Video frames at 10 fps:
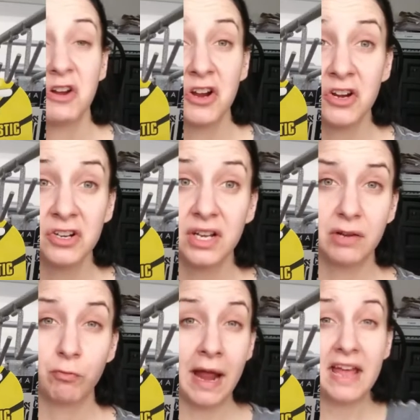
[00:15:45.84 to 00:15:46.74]
heard,
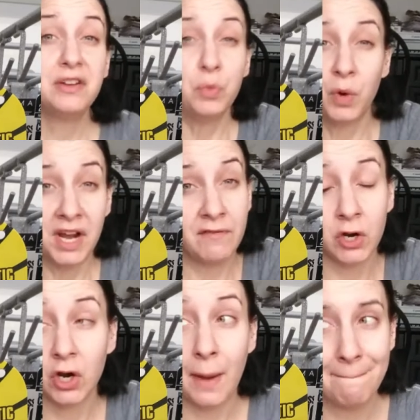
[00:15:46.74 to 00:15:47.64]
read,
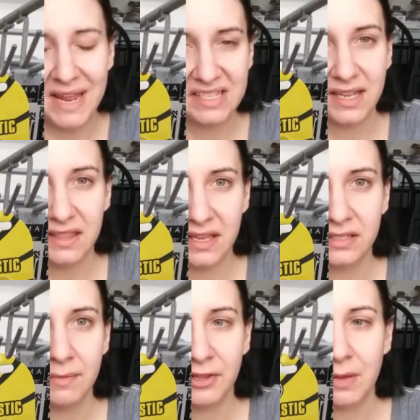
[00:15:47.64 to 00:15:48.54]
whatever, amazing
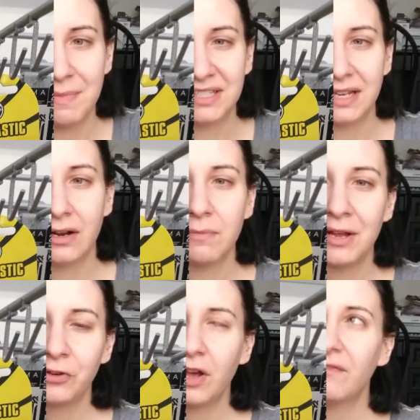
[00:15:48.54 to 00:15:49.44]
things about that mascara
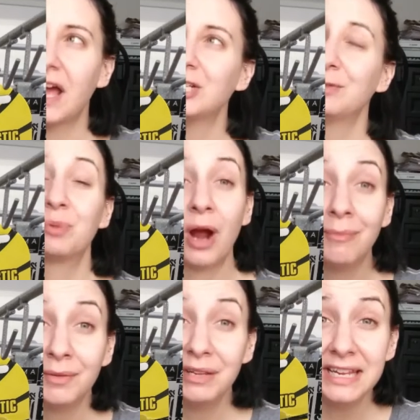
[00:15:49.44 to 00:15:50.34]
melt off. I should
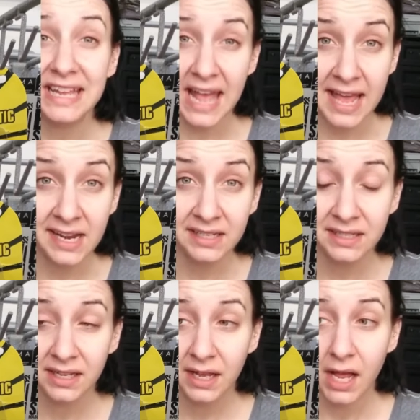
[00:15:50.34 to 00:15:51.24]
probably get it,
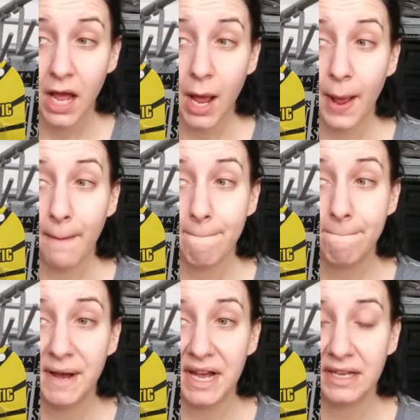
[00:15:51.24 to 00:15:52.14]

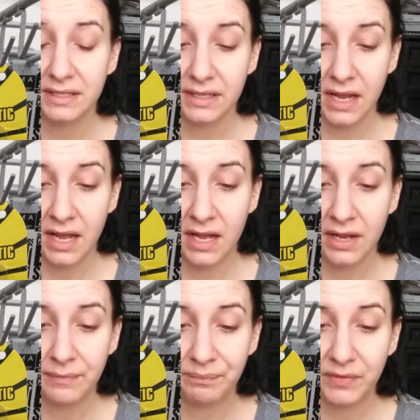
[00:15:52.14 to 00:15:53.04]
but,
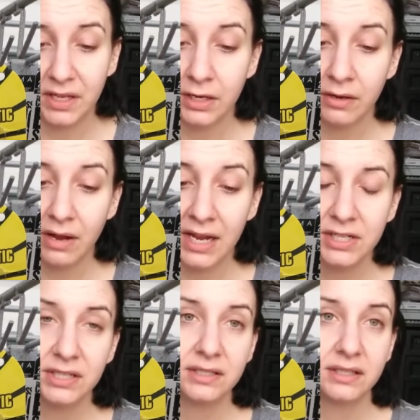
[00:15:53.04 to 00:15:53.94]
you know, I
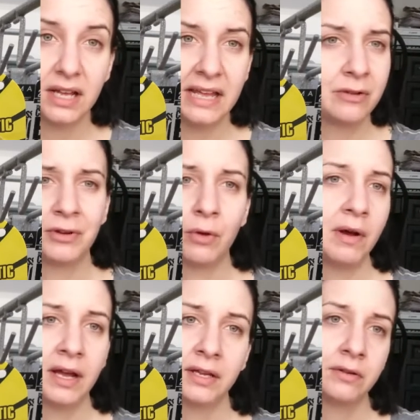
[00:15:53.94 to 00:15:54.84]
don't know
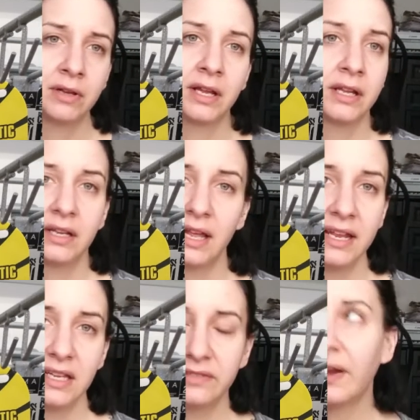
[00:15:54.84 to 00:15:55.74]
why I don't get it.
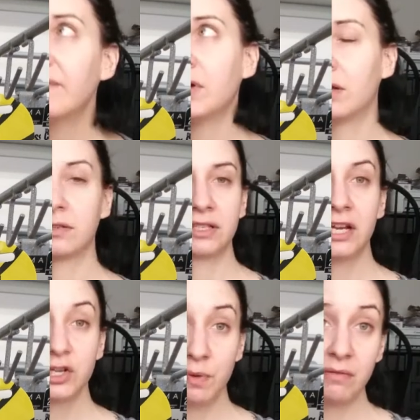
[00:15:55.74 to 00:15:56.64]
Like, it's $5. I
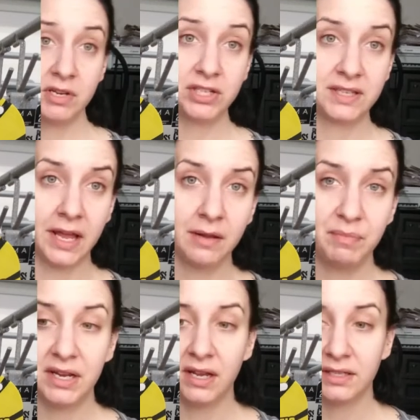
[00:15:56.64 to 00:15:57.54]
should probably just get it
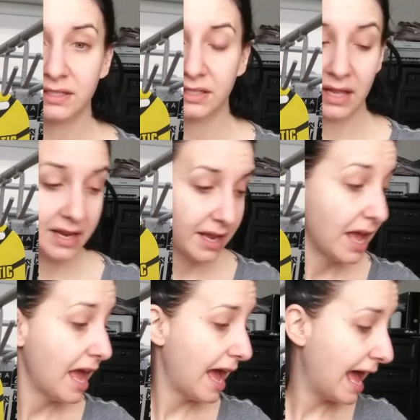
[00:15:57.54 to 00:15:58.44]
because, like,
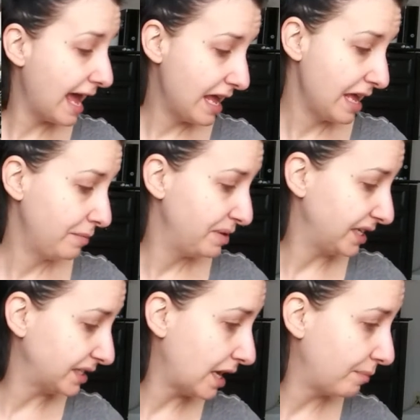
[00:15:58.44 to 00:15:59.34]
I had
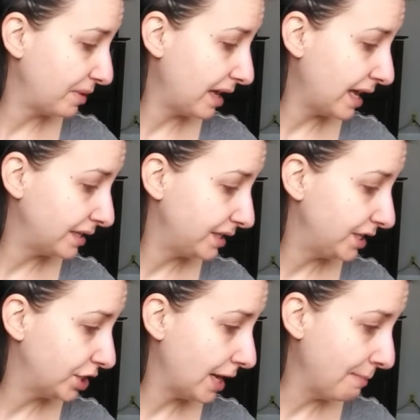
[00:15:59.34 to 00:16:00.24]
picked up at
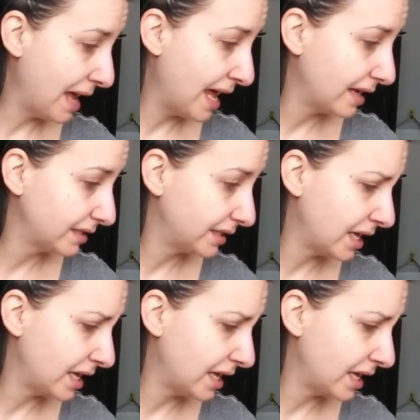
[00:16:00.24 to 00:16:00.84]
TJ Maxx,